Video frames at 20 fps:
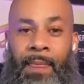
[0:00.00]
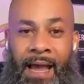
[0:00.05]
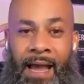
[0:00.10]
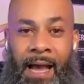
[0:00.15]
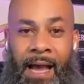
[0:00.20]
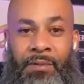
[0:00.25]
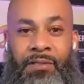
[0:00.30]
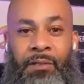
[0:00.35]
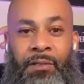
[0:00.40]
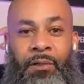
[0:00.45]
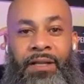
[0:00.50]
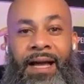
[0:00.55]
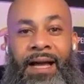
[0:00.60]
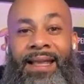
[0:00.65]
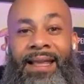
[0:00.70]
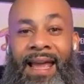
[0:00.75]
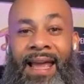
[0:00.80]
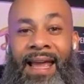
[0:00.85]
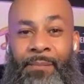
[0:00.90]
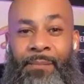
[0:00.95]
Absolutely. I
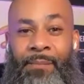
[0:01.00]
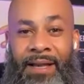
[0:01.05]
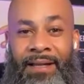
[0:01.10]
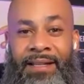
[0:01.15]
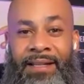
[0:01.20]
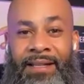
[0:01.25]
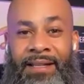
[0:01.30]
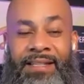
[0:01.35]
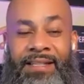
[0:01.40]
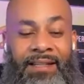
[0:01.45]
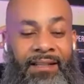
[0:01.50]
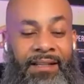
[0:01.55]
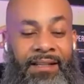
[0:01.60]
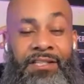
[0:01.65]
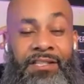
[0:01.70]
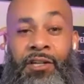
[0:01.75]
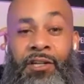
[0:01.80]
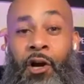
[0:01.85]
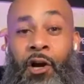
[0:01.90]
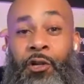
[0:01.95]
came in and said,
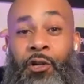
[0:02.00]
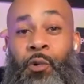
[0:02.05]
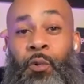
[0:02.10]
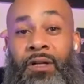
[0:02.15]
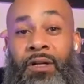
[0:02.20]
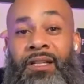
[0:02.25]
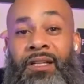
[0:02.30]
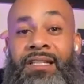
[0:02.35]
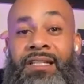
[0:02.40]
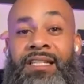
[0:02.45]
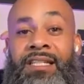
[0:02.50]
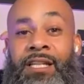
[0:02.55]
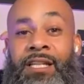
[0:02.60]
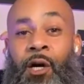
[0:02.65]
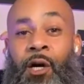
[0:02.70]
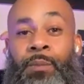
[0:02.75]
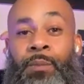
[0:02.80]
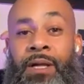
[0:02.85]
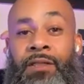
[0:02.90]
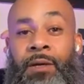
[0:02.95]
listen, are you willing to
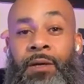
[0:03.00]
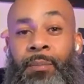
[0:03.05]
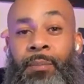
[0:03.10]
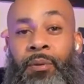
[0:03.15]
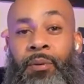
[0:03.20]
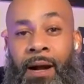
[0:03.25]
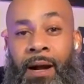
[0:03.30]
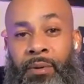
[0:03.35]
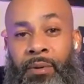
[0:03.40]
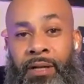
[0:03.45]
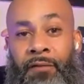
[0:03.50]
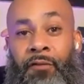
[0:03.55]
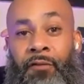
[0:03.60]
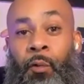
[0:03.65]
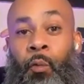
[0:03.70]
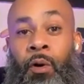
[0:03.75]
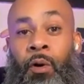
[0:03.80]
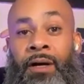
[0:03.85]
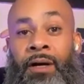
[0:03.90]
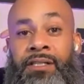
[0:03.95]
sell me the property
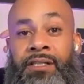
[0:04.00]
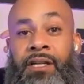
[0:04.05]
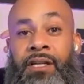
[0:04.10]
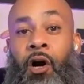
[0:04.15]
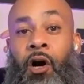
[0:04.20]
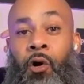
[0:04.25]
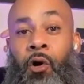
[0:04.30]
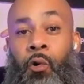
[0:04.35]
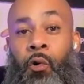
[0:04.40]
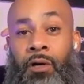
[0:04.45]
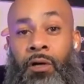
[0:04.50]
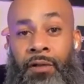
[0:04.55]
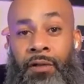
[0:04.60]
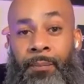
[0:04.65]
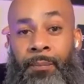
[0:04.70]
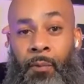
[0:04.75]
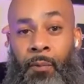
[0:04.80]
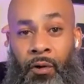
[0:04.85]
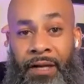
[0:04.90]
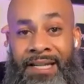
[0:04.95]
for what's owed on the
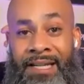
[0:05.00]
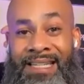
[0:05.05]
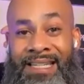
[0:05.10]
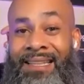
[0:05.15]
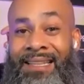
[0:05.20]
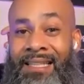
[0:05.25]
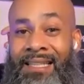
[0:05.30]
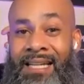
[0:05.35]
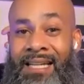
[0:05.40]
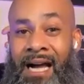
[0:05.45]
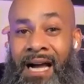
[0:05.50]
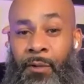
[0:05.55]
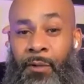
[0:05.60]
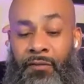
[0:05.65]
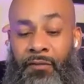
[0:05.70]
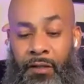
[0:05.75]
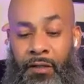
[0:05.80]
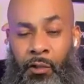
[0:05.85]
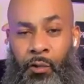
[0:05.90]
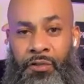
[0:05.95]
mortgage at the time
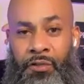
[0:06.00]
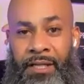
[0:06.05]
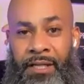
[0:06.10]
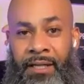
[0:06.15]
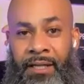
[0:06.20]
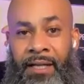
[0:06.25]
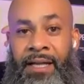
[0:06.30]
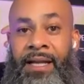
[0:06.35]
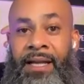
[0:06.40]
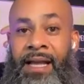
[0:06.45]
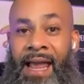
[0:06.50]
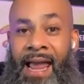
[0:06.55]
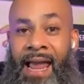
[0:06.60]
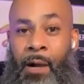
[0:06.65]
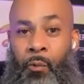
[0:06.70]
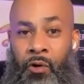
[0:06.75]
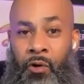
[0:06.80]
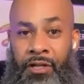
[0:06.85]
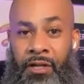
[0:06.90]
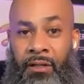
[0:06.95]
of closing?
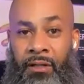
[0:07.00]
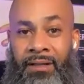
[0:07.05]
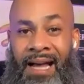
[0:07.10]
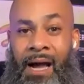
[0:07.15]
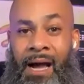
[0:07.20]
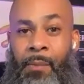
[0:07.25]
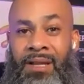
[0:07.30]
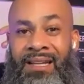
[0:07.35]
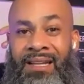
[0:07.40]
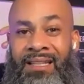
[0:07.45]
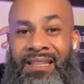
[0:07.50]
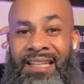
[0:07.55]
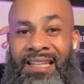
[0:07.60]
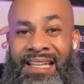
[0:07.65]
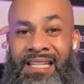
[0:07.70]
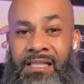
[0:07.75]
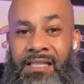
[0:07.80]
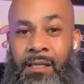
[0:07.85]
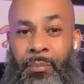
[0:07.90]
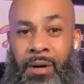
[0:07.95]
And will you allow me to
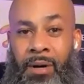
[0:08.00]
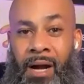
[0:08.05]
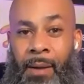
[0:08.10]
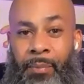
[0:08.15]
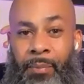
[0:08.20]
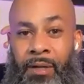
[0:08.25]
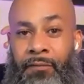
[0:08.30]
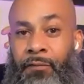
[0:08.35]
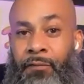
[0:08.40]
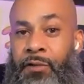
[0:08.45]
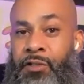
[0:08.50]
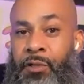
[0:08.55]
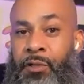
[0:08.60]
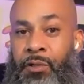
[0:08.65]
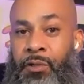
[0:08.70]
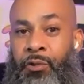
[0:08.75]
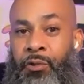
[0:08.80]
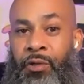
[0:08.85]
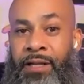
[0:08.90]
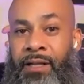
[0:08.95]
lease the property for 2
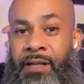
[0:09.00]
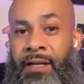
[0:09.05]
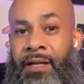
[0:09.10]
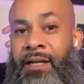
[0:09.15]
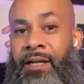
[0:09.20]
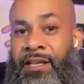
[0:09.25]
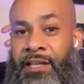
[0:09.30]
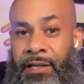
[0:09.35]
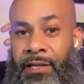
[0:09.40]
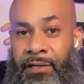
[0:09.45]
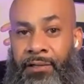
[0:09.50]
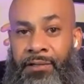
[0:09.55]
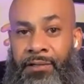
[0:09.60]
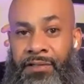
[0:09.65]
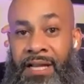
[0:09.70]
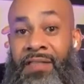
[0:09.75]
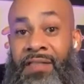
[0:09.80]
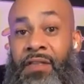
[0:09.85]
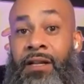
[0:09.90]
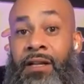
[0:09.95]
to 3
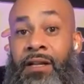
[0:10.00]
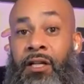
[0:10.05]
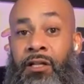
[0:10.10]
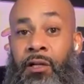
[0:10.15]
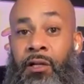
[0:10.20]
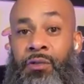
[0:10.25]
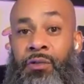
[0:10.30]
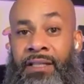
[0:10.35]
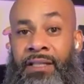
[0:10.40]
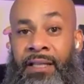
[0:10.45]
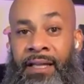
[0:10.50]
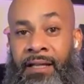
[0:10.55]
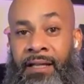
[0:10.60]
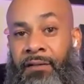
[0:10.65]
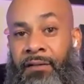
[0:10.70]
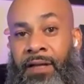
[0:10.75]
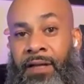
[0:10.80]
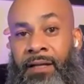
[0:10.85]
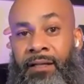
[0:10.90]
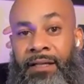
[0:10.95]
years and then close at the end
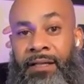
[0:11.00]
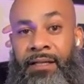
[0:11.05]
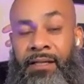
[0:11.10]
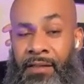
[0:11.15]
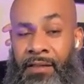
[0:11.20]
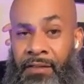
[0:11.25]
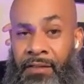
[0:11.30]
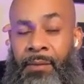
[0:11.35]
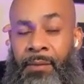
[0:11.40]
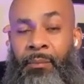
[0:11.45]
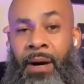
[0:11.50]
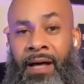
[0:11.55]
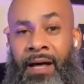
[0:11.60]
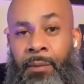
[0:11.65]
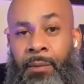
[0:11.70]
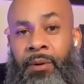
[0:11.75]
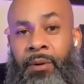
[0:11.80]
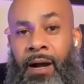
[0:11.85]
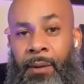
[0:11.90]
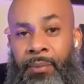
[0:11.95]
of that lease and then buy
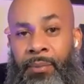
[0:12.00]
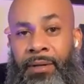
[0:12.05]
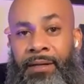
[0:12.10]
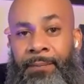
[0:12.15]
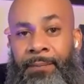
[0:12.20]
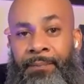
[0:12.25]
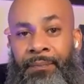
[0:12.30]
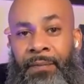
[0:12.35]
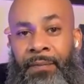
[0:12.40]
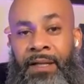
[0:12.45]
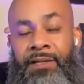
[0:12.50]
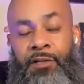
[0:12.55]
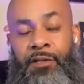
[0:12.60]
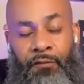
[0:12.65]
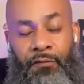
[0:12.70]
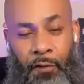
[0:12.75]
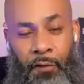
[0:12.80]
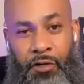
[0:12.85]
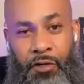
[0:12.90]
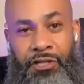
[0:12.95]
the property? So
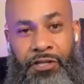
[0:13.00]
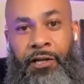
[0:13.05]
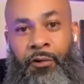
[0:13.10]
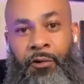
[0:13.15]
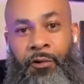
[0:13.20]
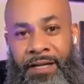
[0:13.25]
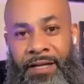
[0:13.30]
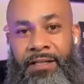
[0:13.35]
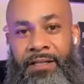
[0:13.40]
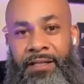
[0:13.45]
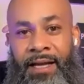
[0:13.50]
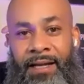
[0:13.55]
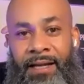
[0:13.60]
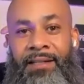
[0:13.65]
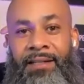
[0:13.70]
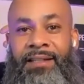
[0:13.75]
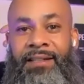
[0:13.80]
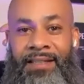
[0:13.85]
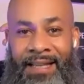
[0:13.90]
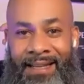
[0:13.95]
first she agreed to
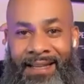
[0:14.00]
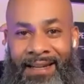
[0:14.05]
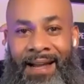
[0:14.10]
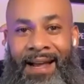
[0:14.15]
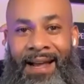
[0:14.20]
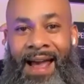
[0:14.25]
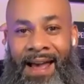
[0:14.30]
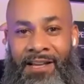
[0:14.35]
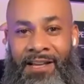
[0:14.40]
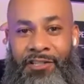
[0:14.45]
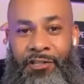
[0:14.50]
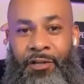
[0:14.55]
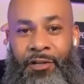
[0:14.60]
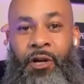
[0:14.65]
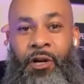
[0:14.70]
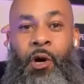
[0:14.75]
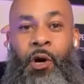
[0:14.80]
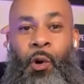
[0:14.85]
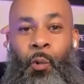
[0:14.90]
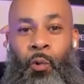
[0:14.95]
that. Then I asked her,